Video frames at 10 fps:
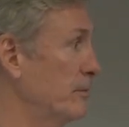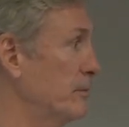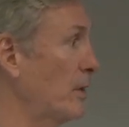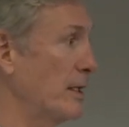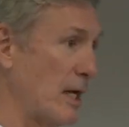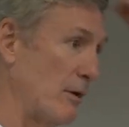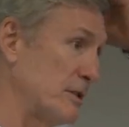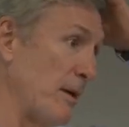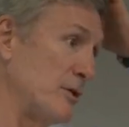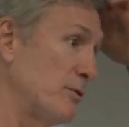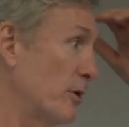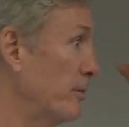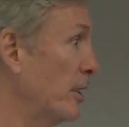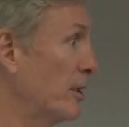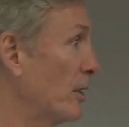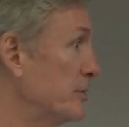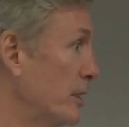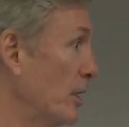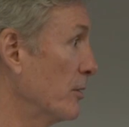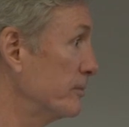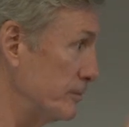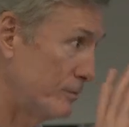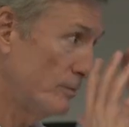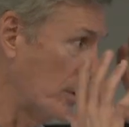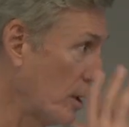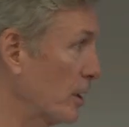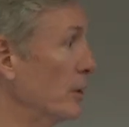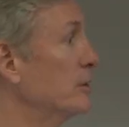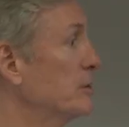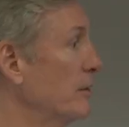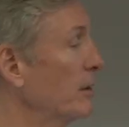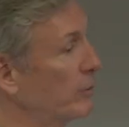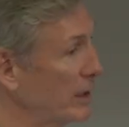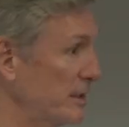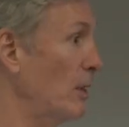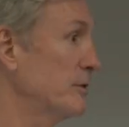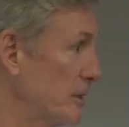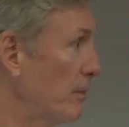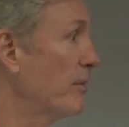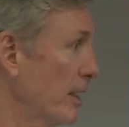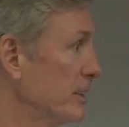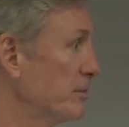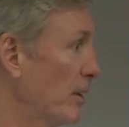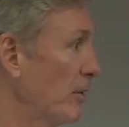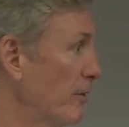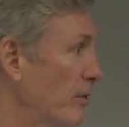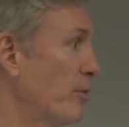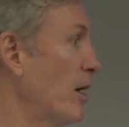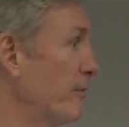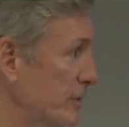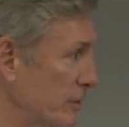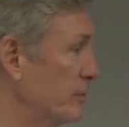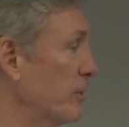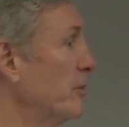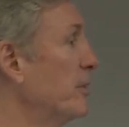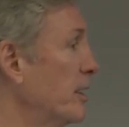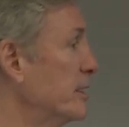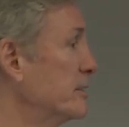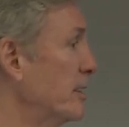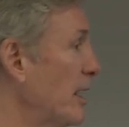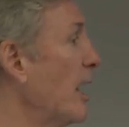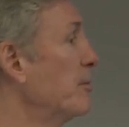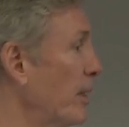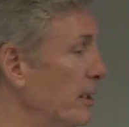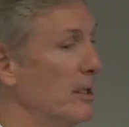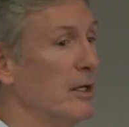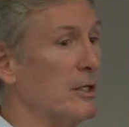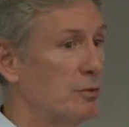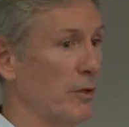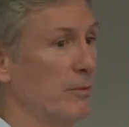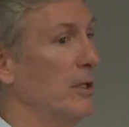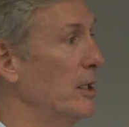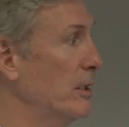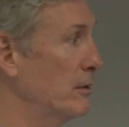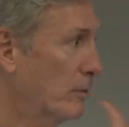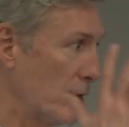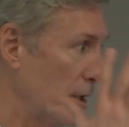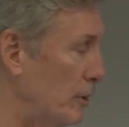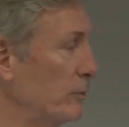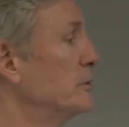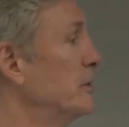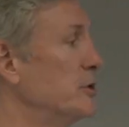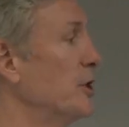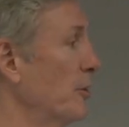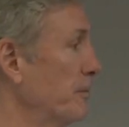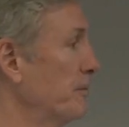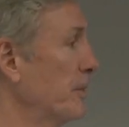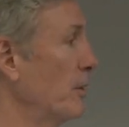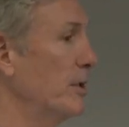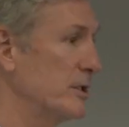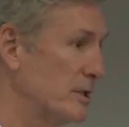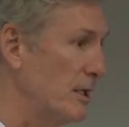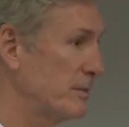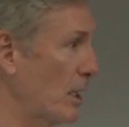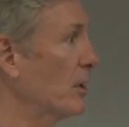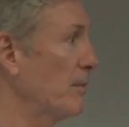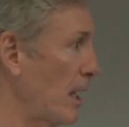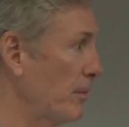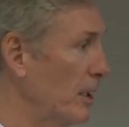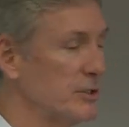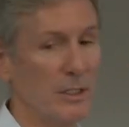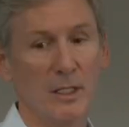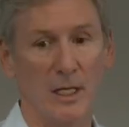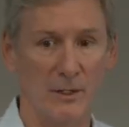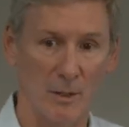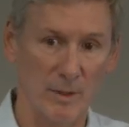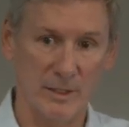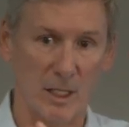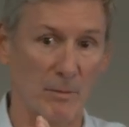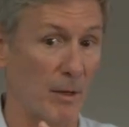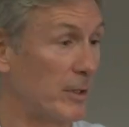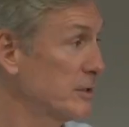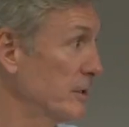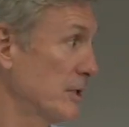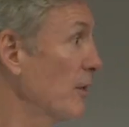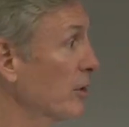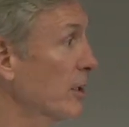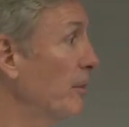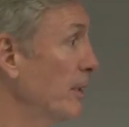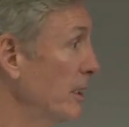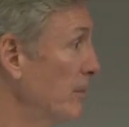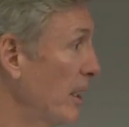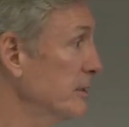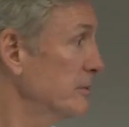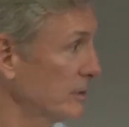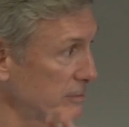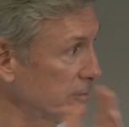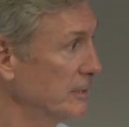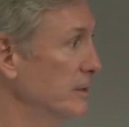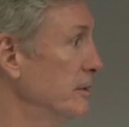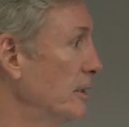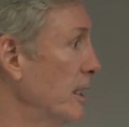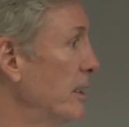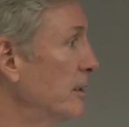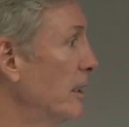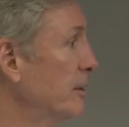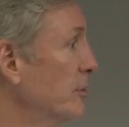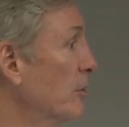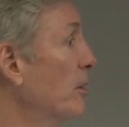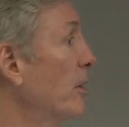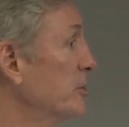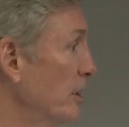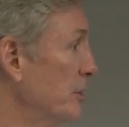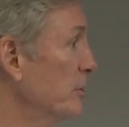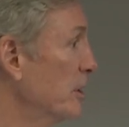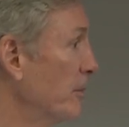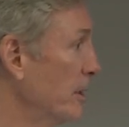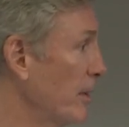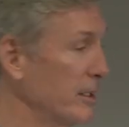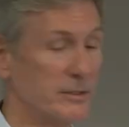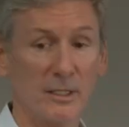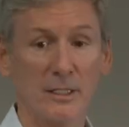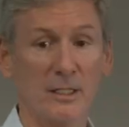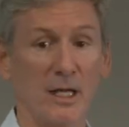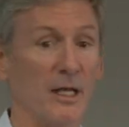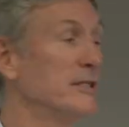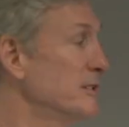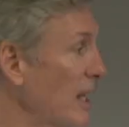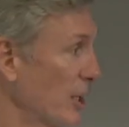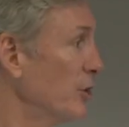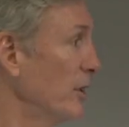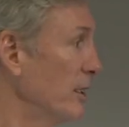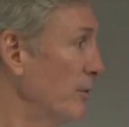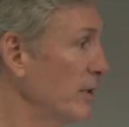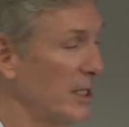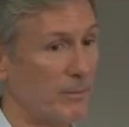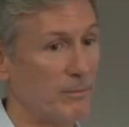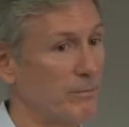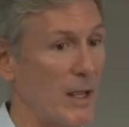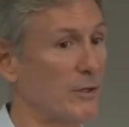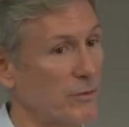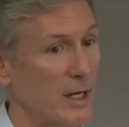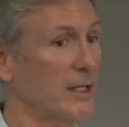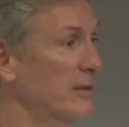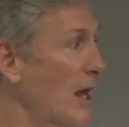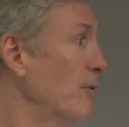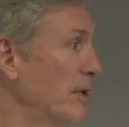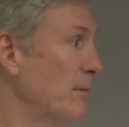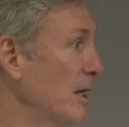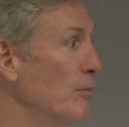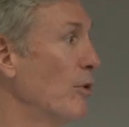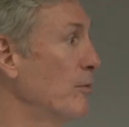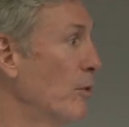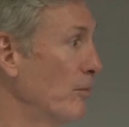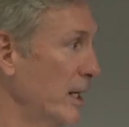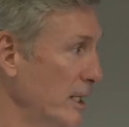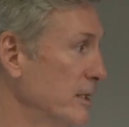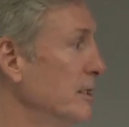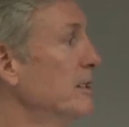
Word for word: Right now, it's about $200 million a year. We're going to, so that we sell some things, by the way, for profit. So 200 million is the net, but 200 million we're going to lose this year. And we just keep telling them that much, and then we tell them how much this other company makes, the, the, the internal combustion engine company makes, isn't that good. And we keep make, trying to get that one to make more and more money.